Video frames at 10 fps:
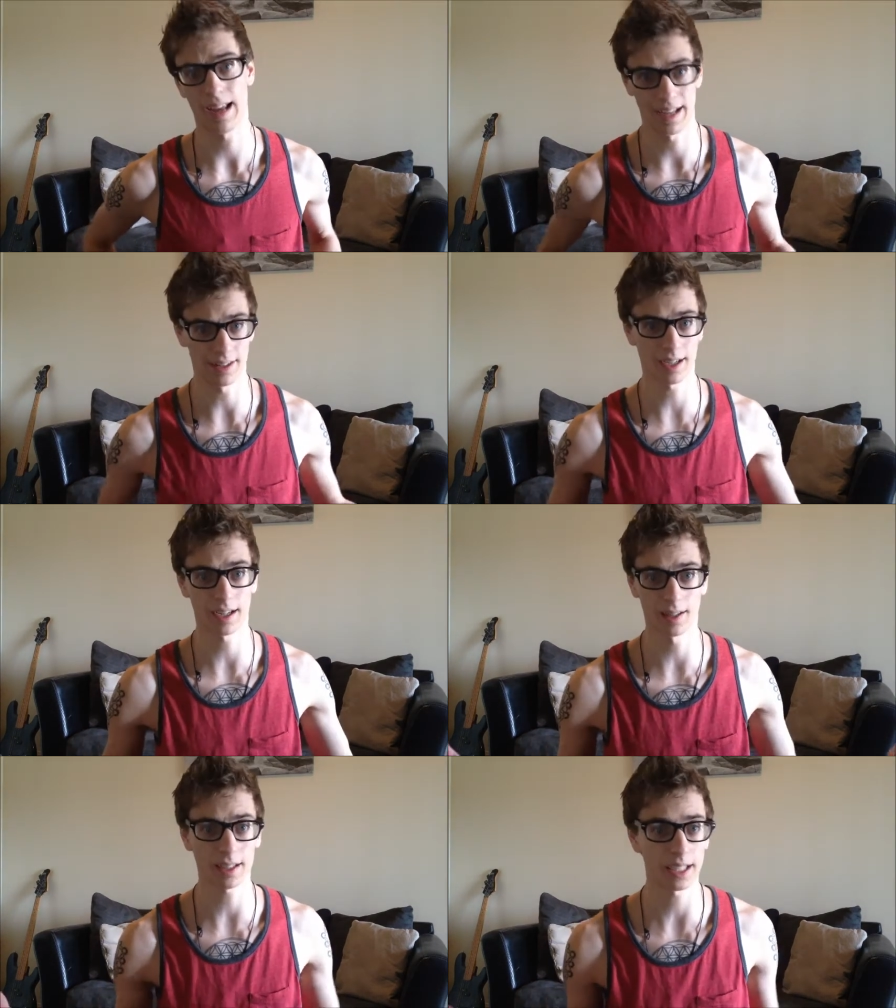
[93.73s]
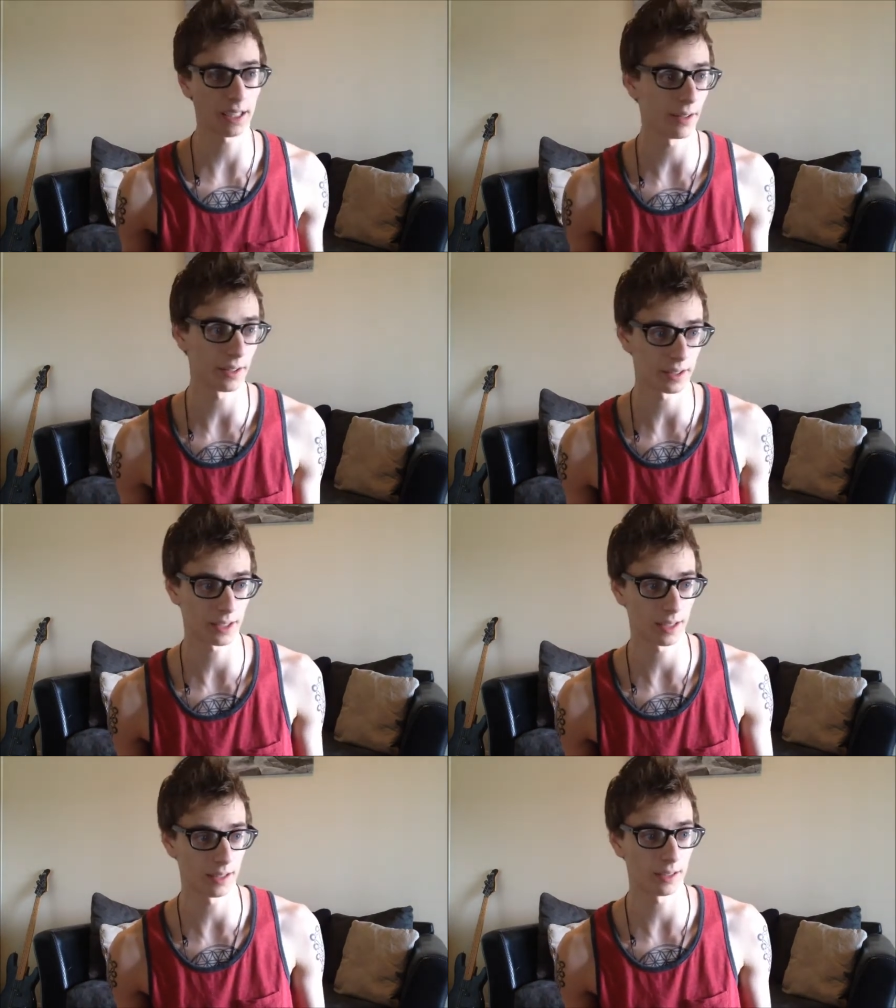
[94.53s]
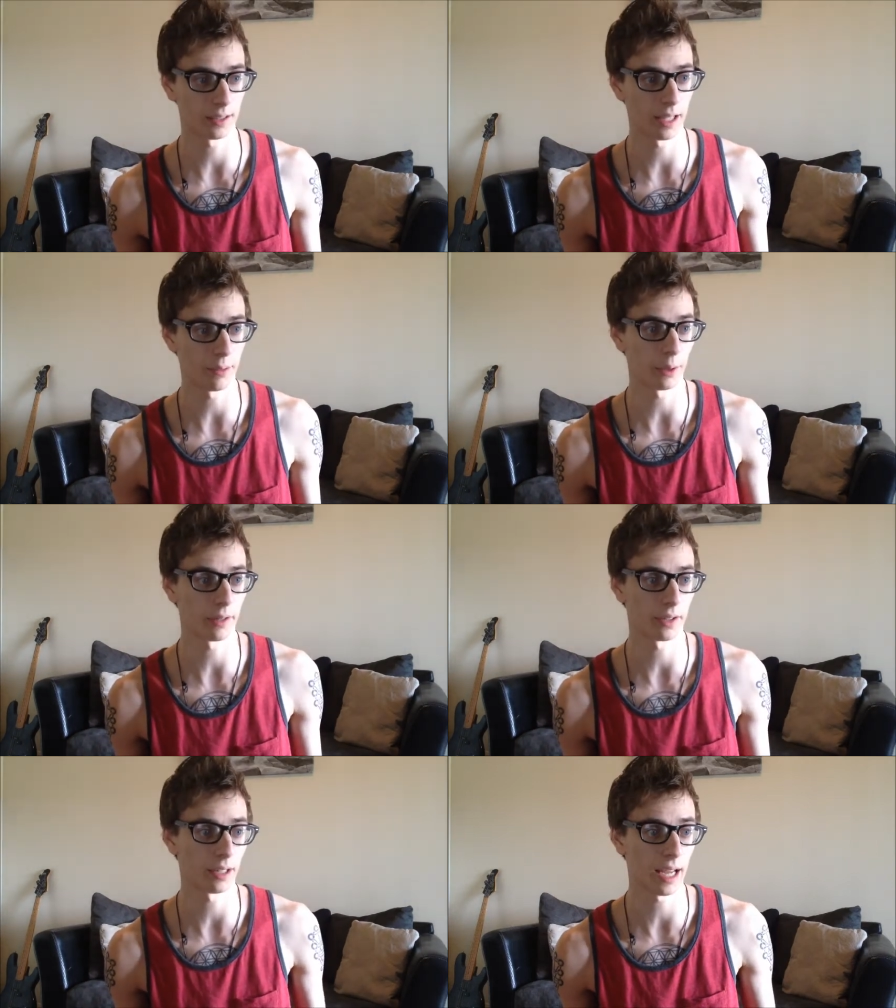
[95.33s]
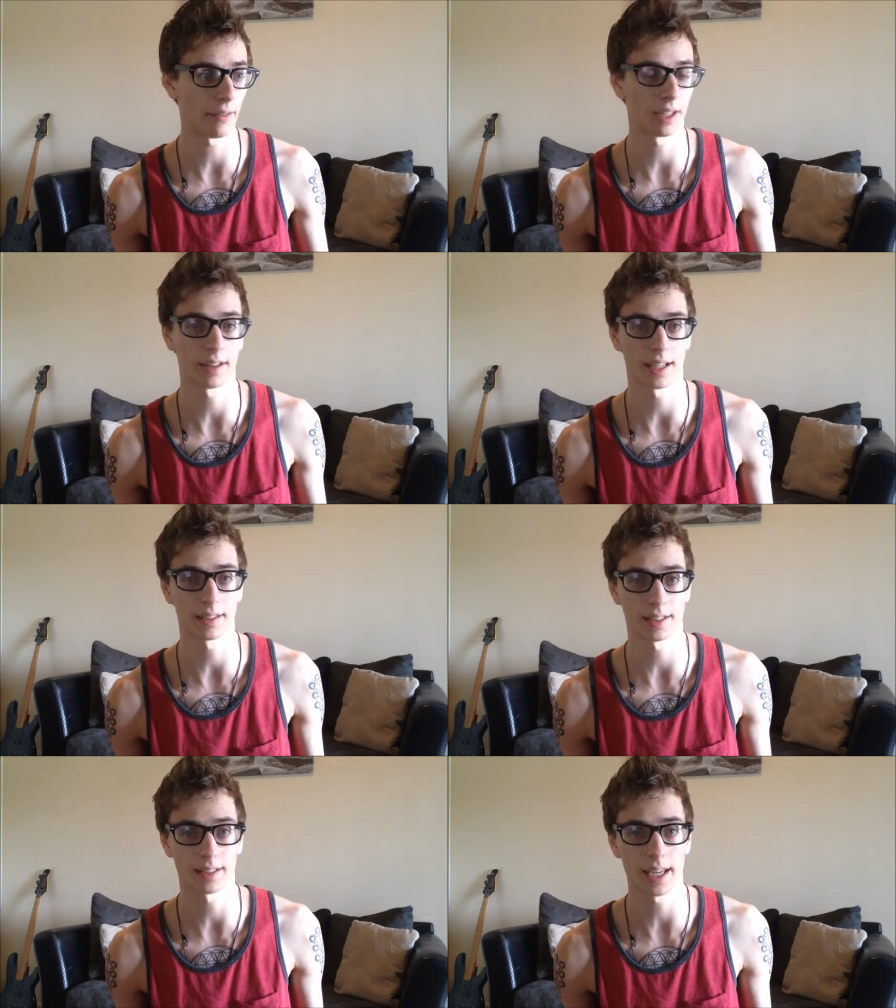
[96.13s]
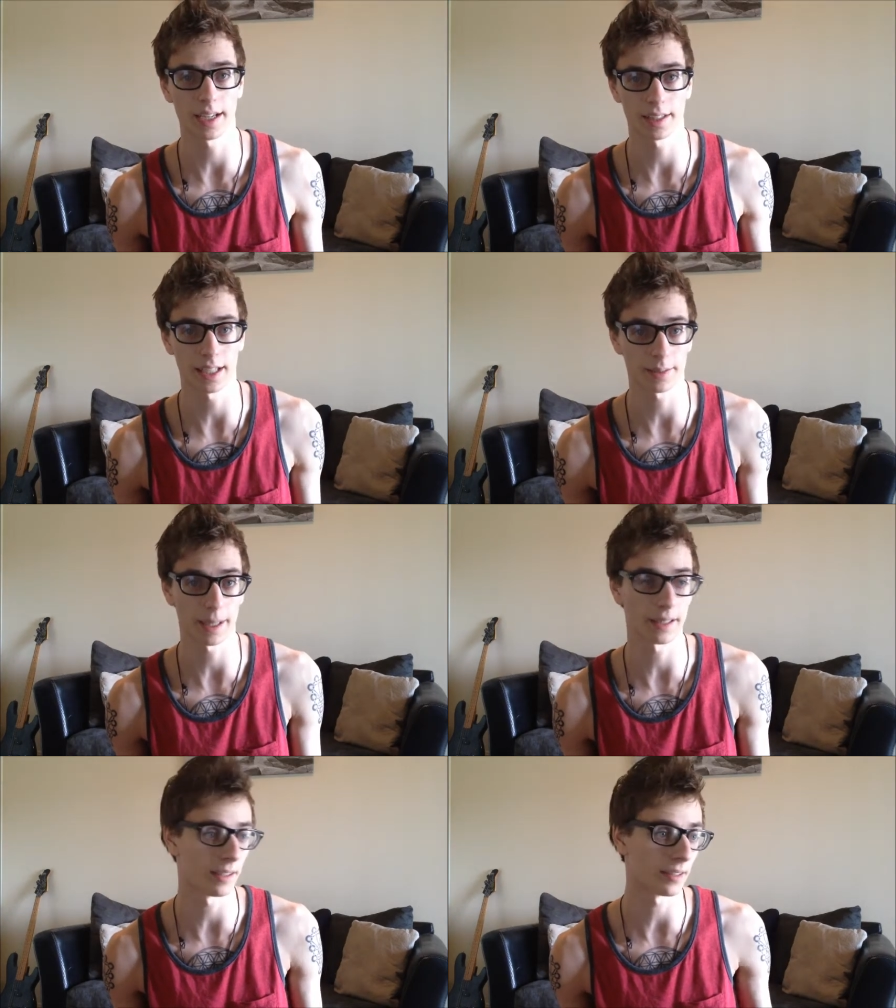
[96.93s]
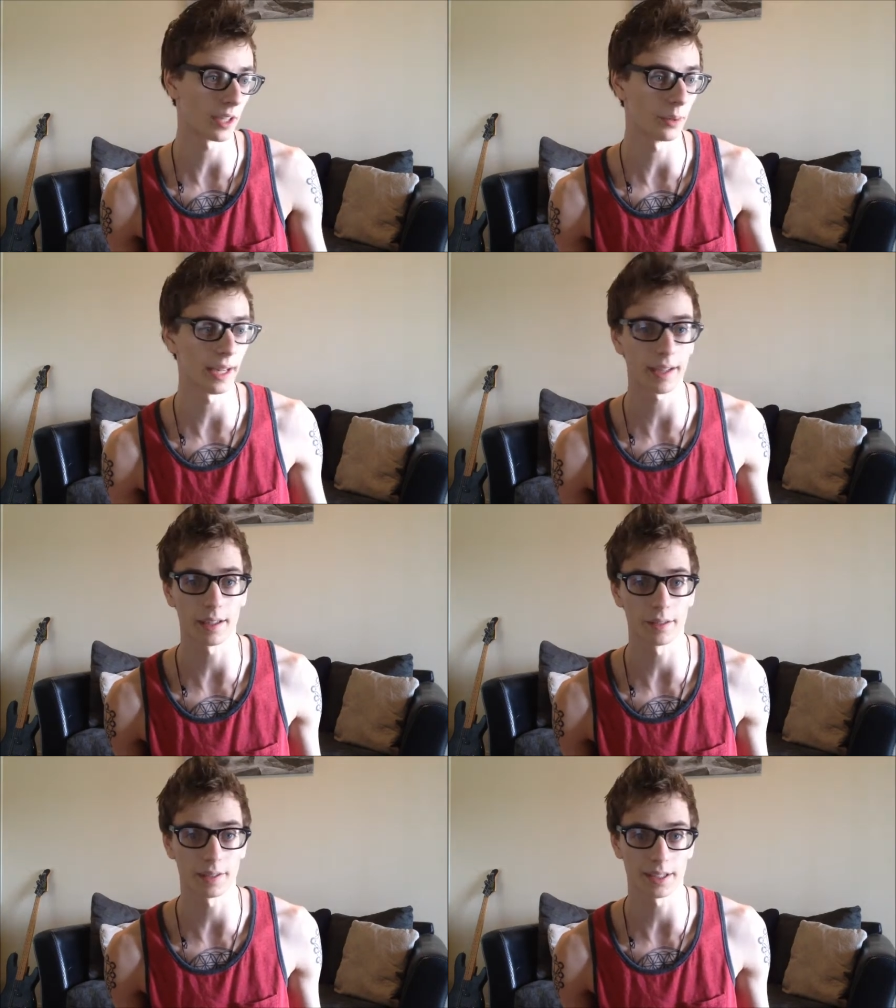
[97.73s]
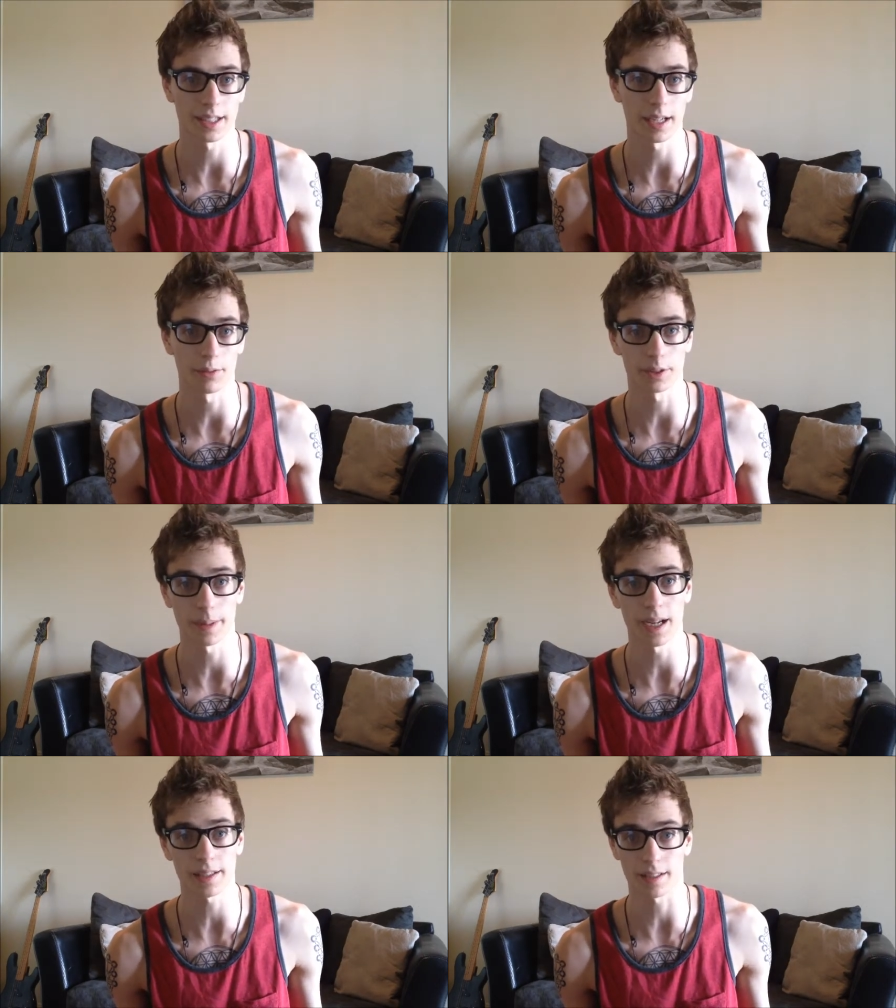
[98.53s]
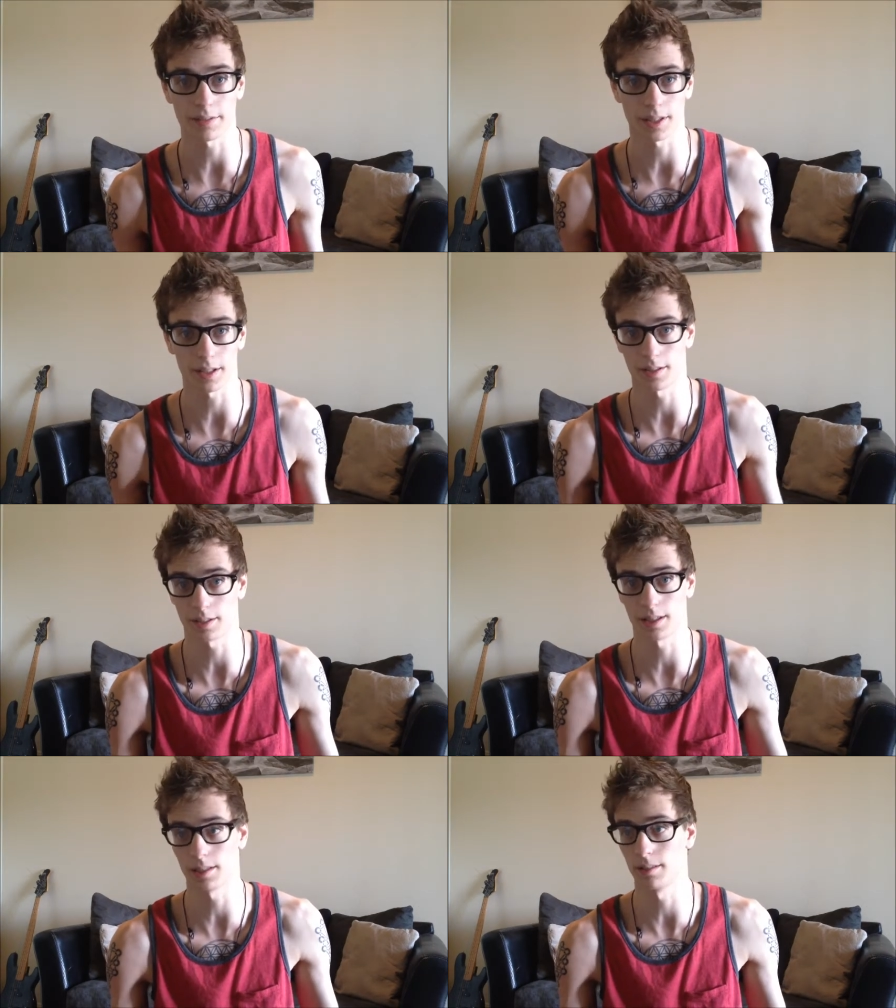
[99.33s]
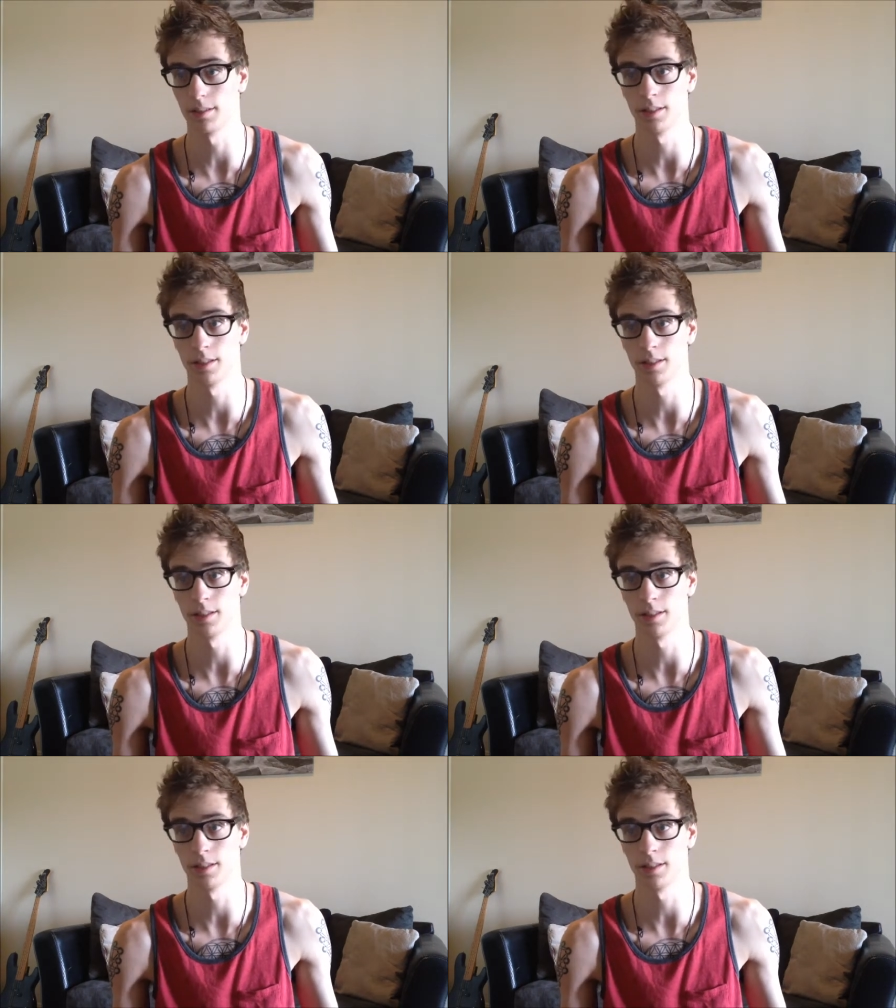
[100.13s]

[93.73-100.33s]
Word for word: and they're going to look at you and they're just going to they won't even have anything else to say because they expected it to go negative instead it was positive so they're just going to